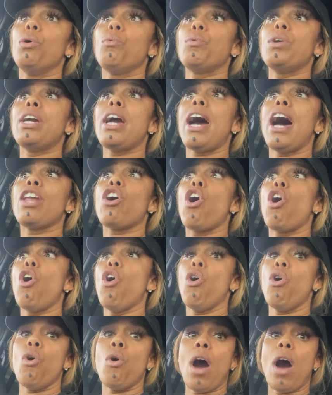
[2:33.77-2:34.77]
We got a
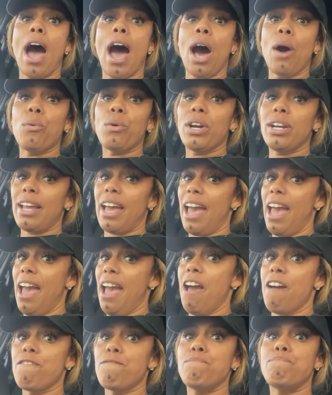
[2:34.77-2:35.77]
whole hour and a
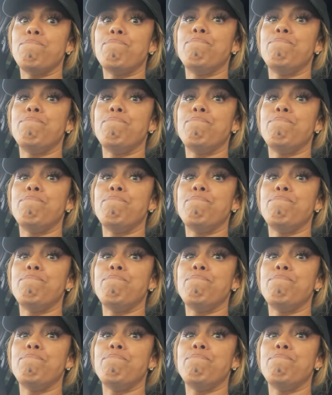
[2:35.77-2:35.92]
half